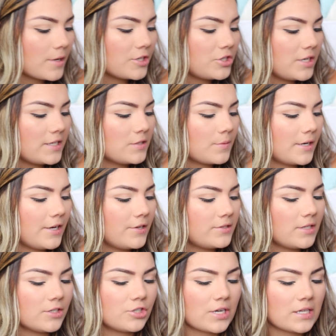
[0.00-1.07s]
question is what do you
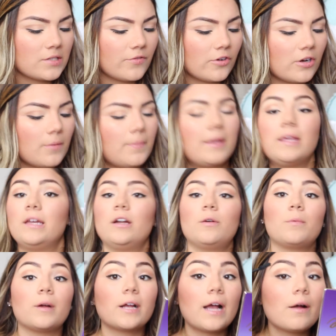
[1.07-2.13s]
suggest for a
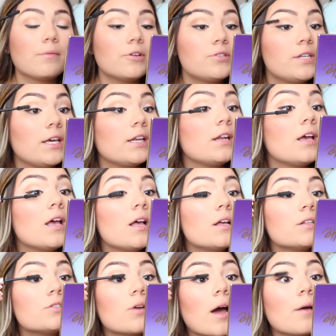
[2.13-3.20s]
beginner workout routine?
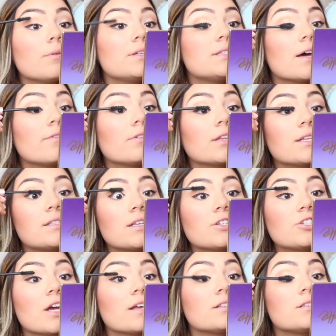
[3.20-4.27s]
So I would definitely
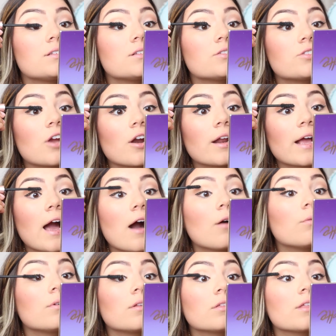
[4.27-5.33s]
suggest starting
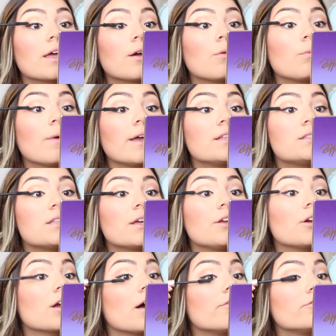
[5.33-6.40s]
out with like weights that
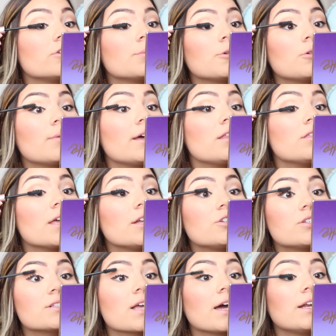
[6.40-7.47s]
you're comfortable with
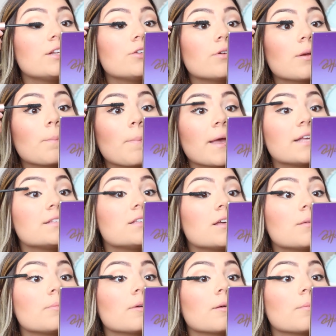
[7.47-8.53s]
and just kind of doing
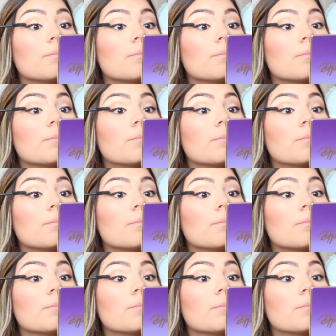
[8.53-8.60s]
basic